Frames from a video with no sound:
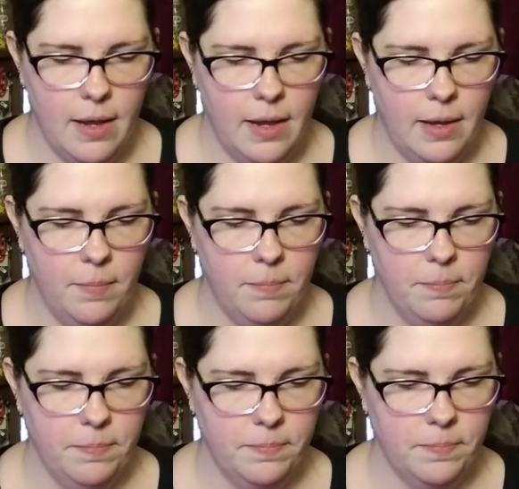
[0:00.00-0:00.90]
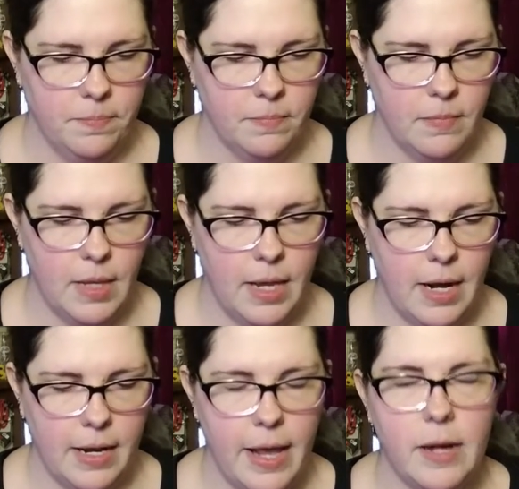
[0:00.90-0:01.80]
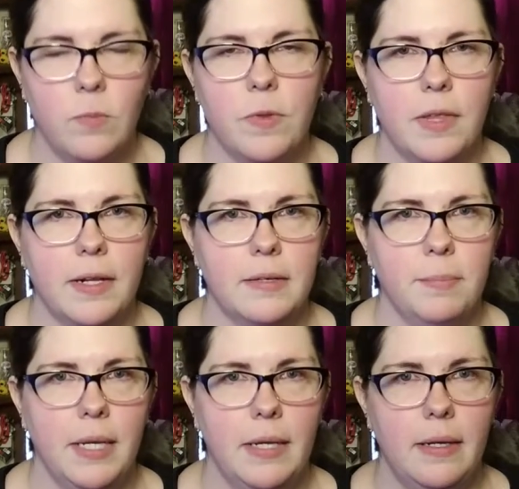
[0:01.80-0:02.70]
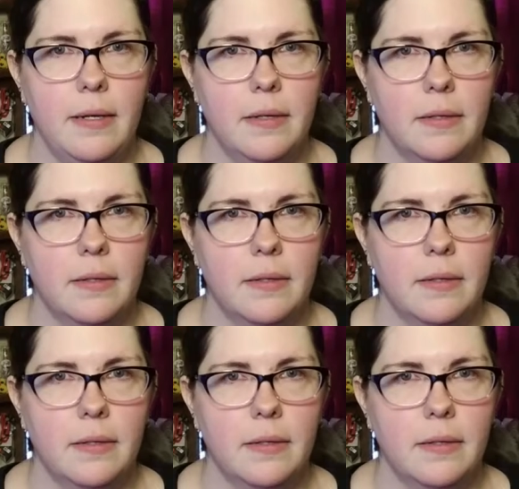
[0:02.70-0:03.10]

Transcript: And I kind of want that to be